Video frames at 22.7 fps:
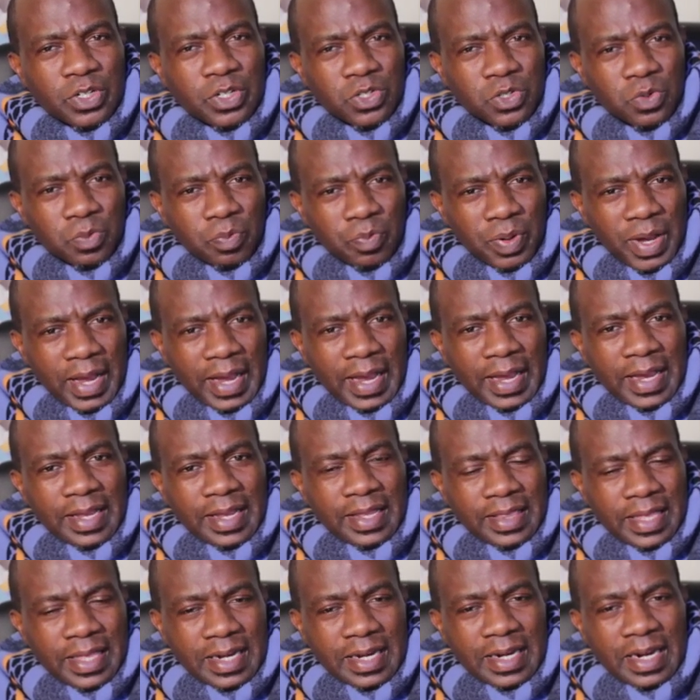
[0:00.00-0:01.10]
to
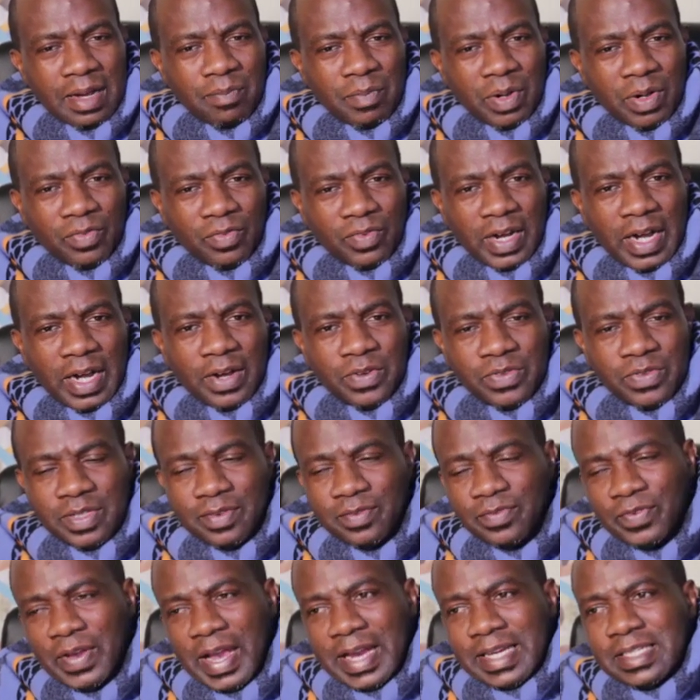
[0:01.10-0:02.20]
pay that number of cows.
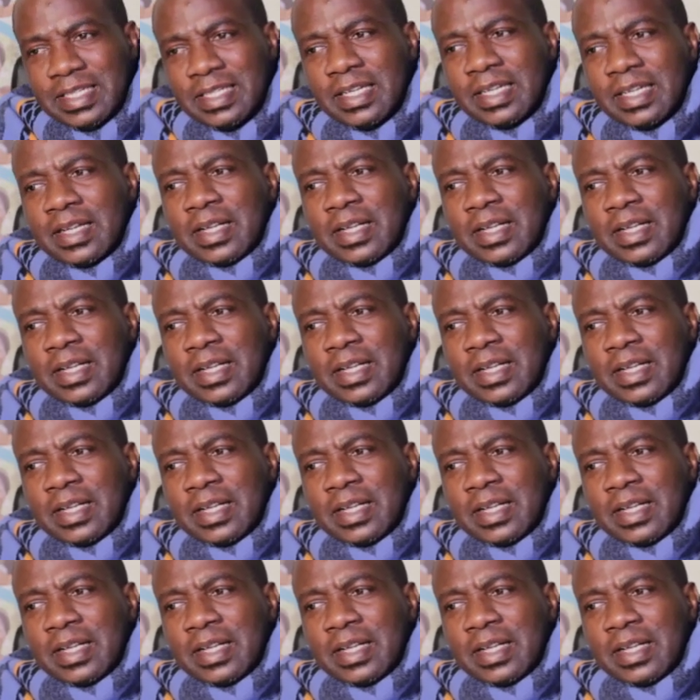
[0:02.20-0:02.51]
In fact,